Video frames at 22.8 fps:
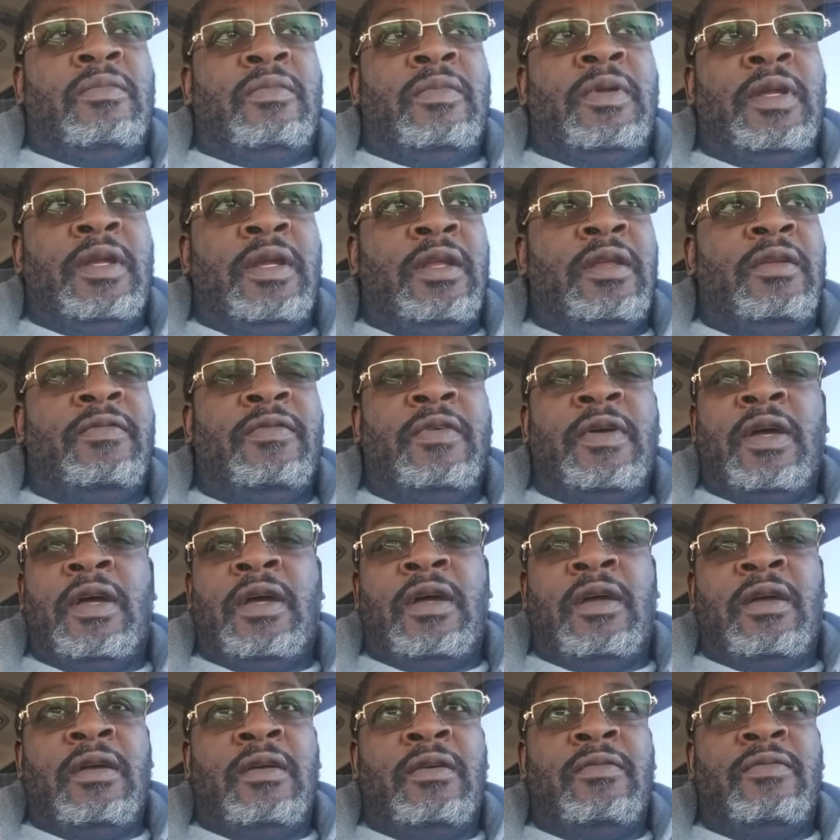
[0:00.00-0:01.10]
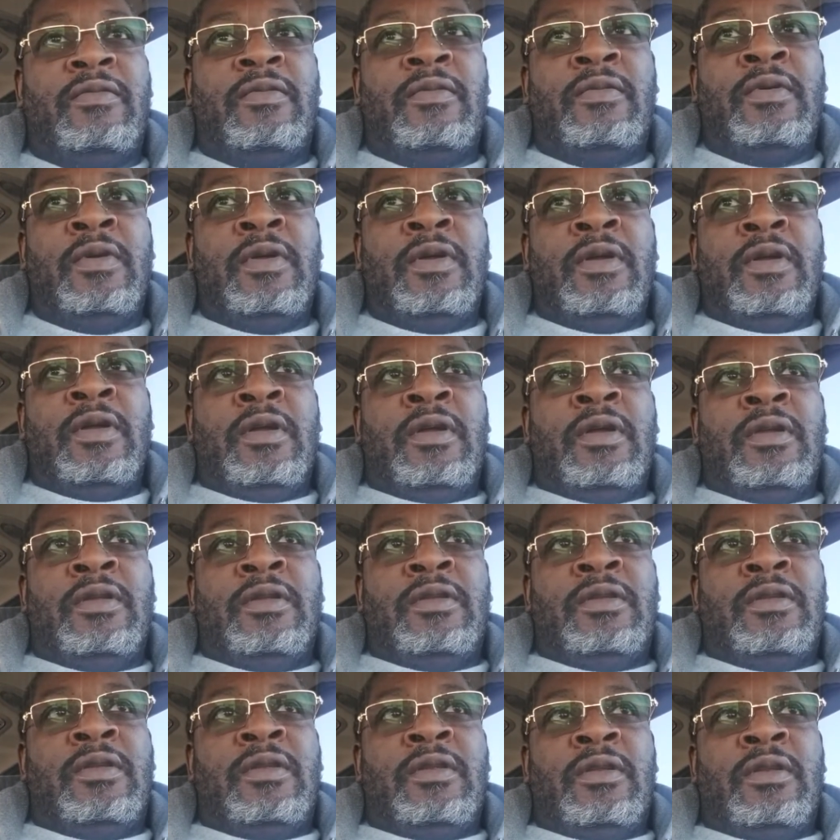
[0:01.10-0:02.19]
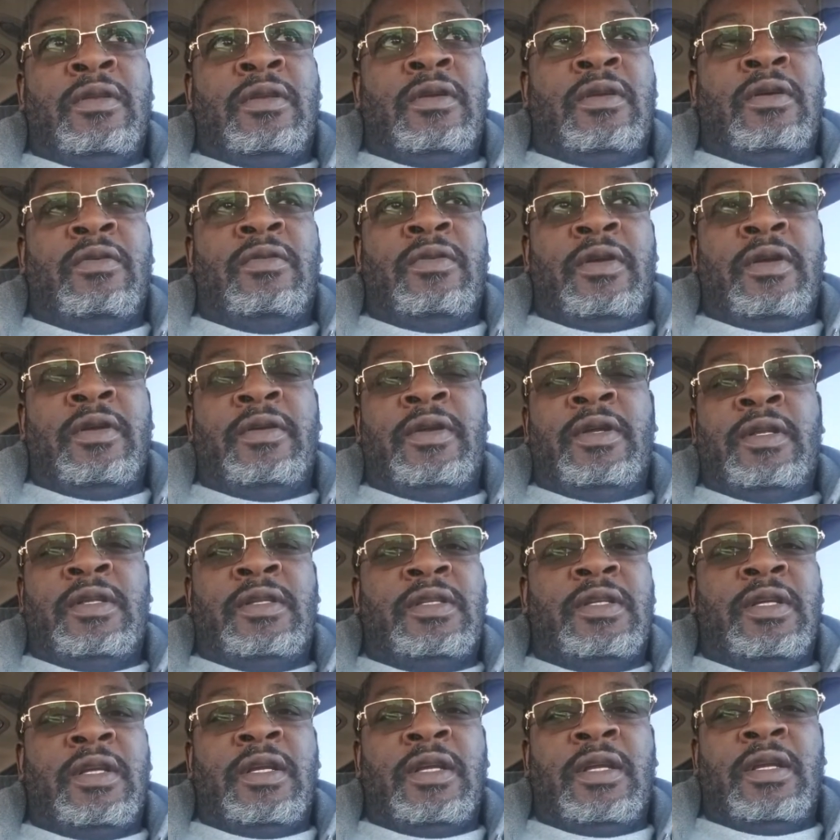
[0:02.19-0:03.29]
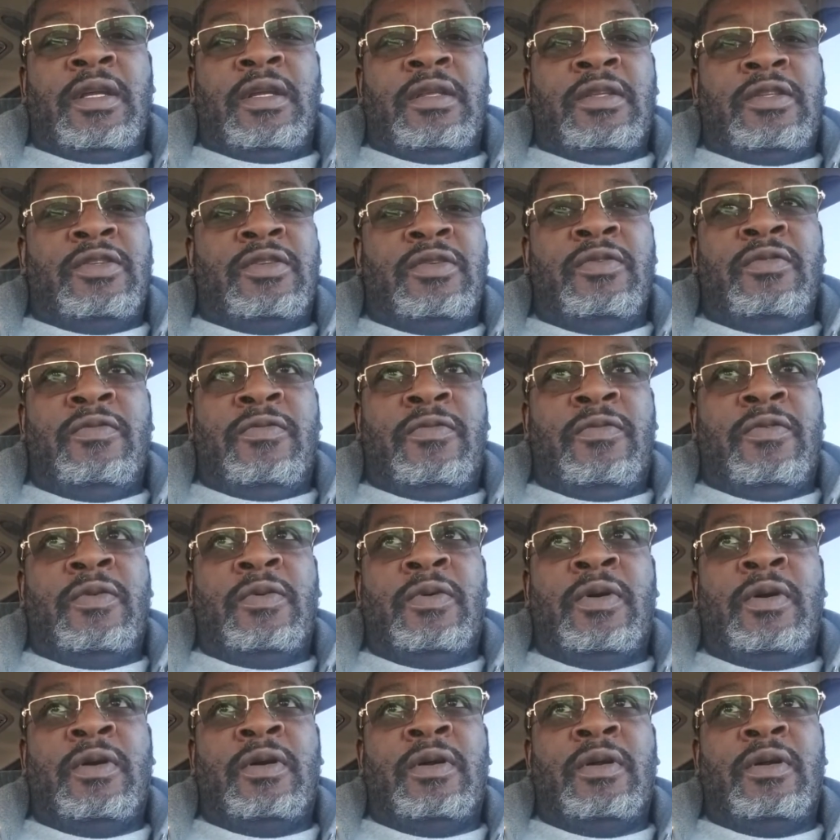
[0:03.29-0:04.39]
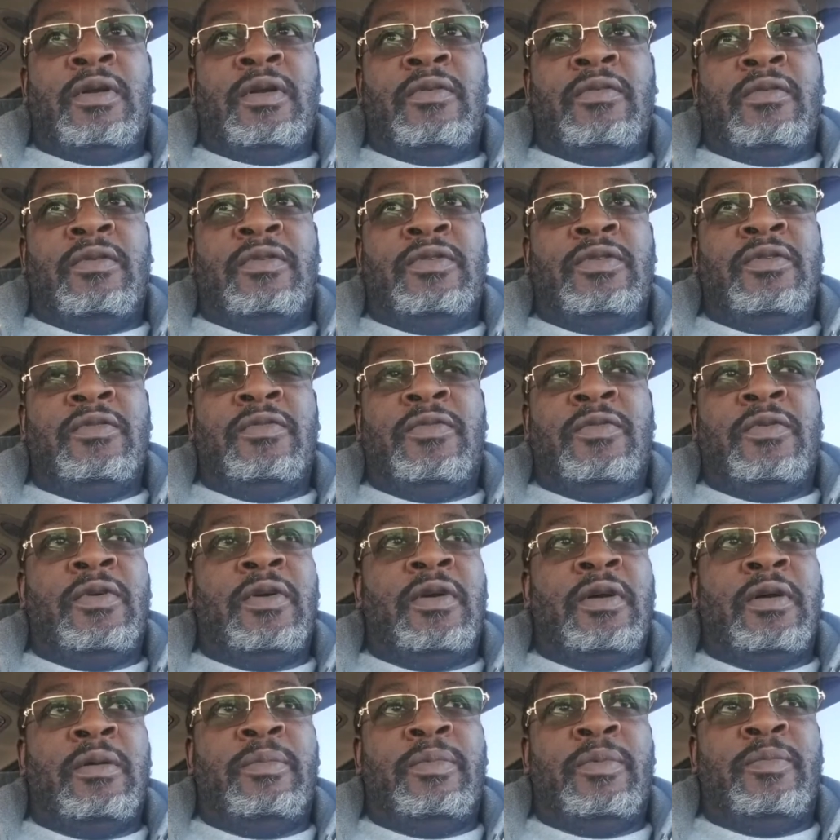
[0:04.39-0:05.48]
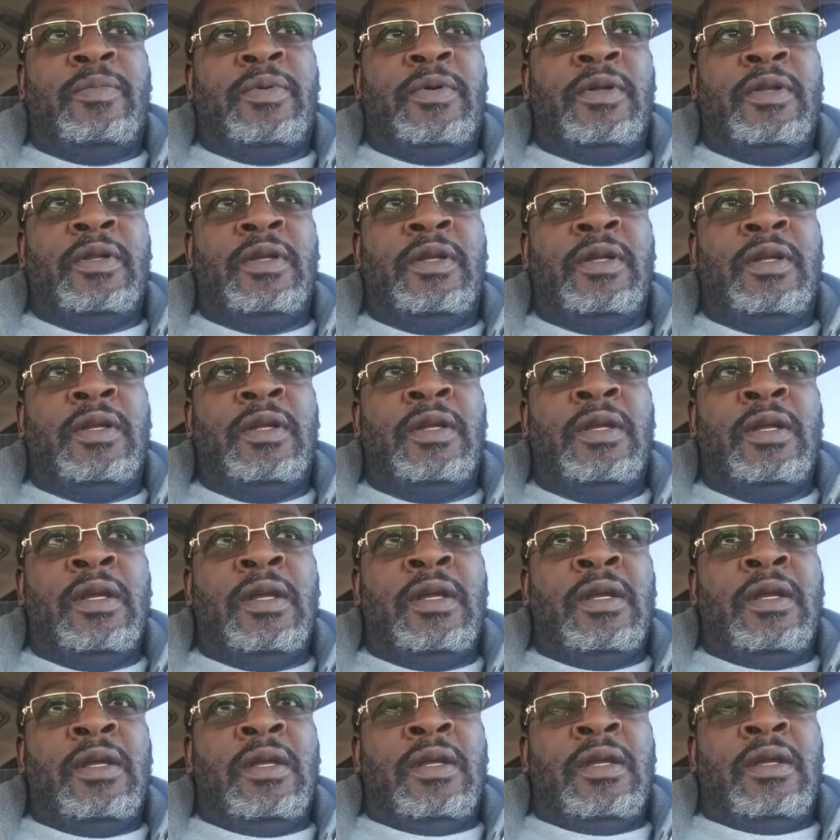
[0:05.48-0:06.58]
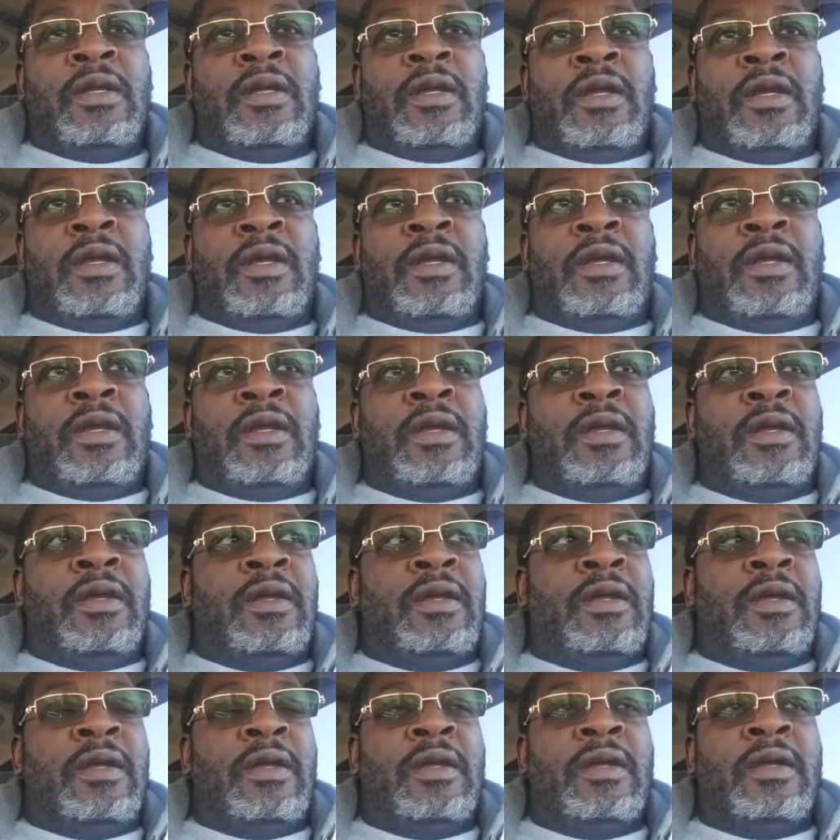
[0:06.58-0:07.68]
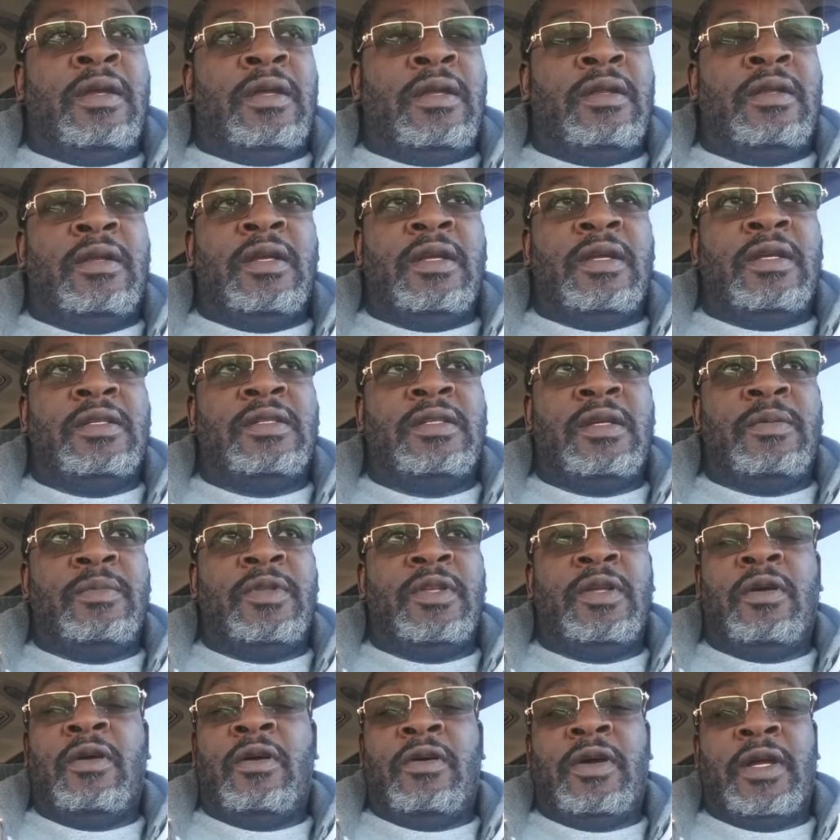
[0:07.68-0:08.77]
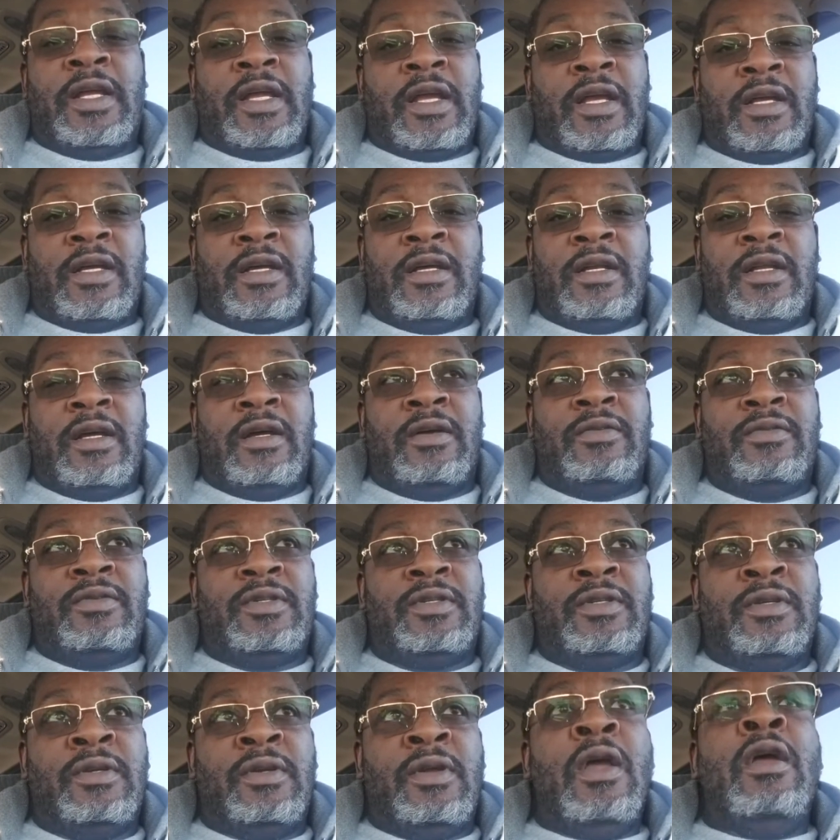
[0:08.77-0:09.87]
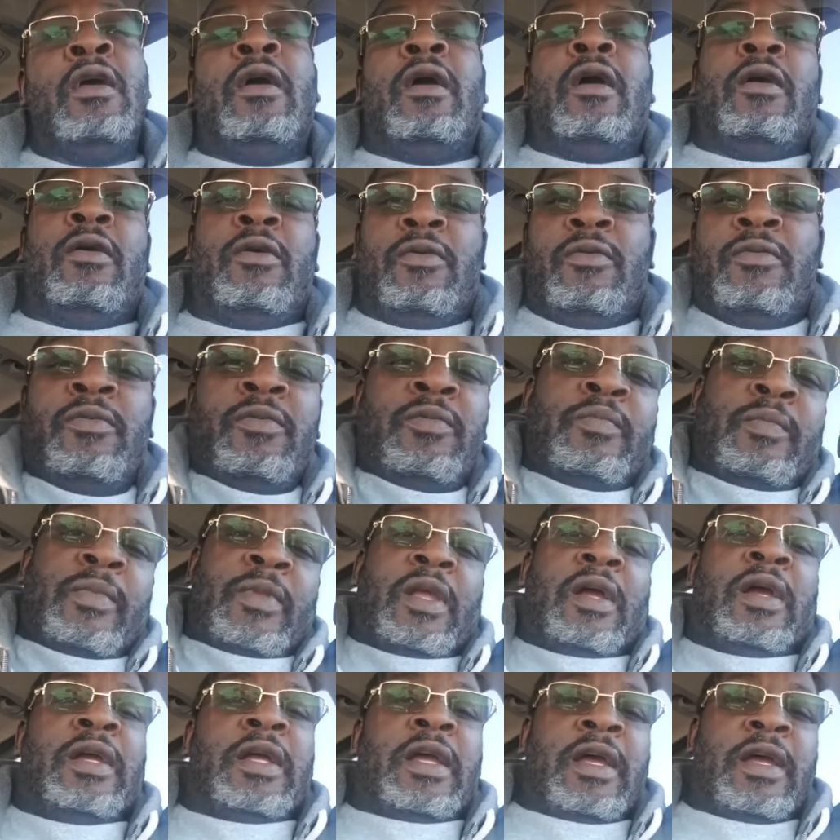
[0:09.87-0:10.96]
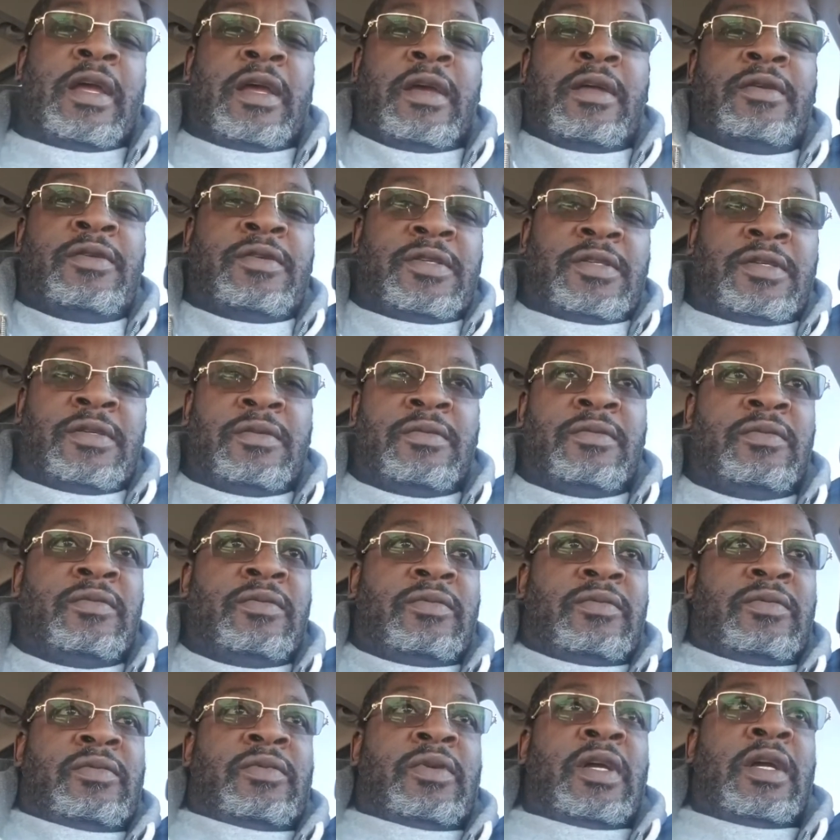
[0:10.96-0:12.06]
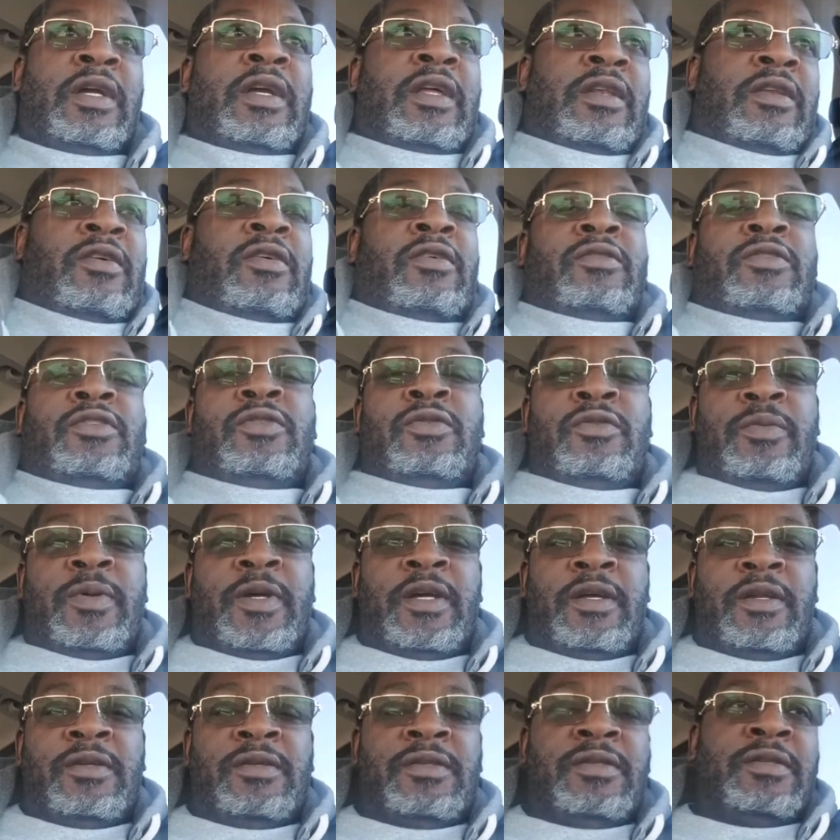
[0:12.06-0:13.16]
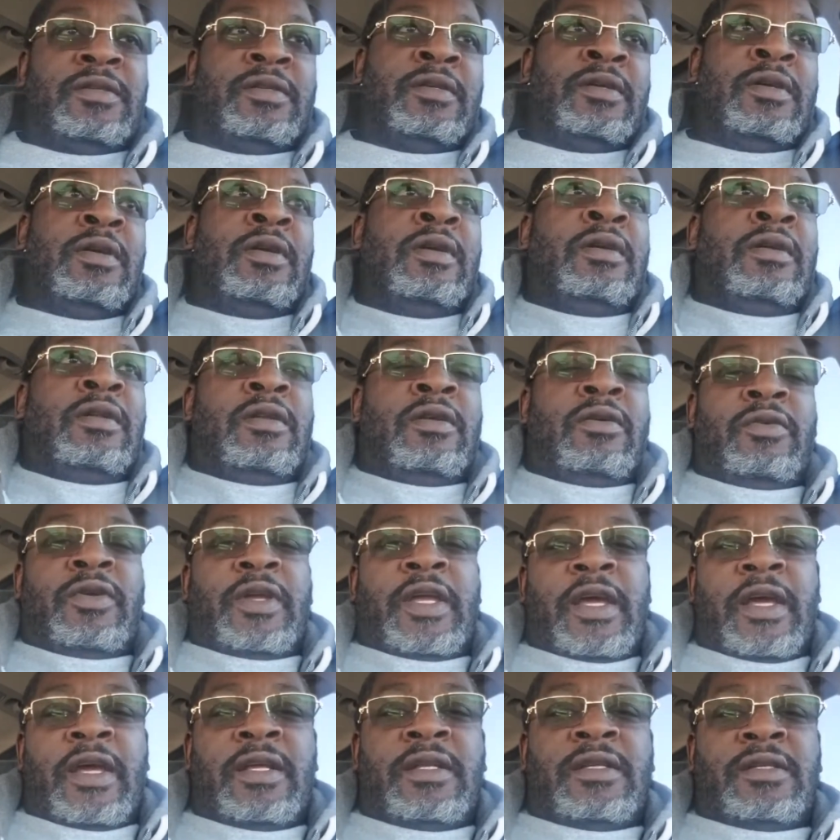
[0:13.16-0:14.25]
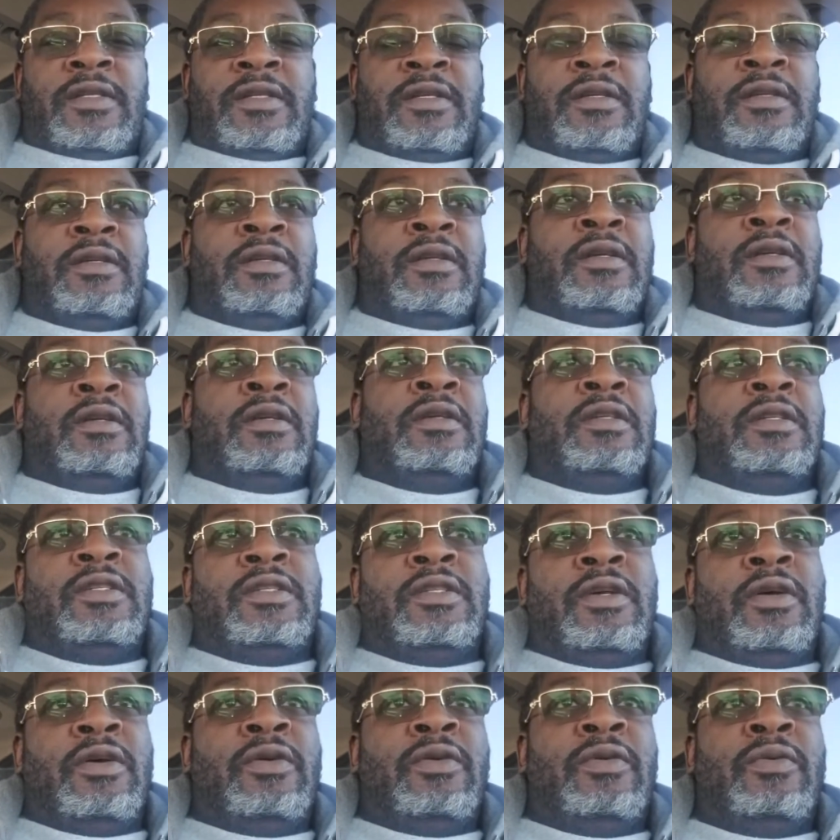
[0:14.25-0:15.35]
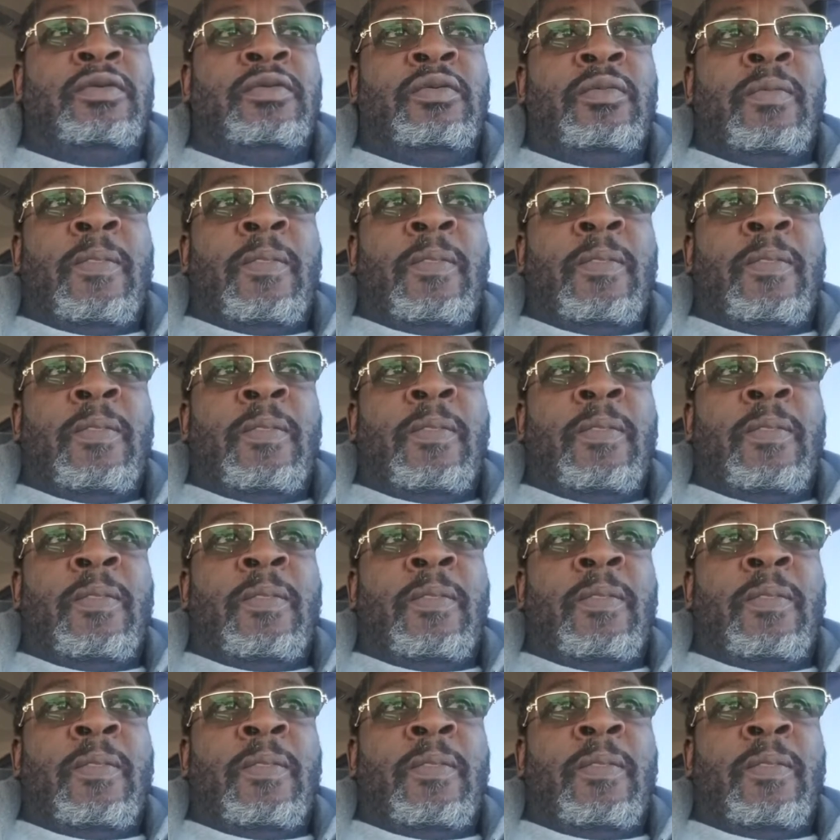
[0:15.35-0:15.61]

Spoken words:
E85, cold air intake, 2.4 upper pulley, and it's something. Oh, I got cutouts. Oh, I got headers. I got long tube headers, no cats. So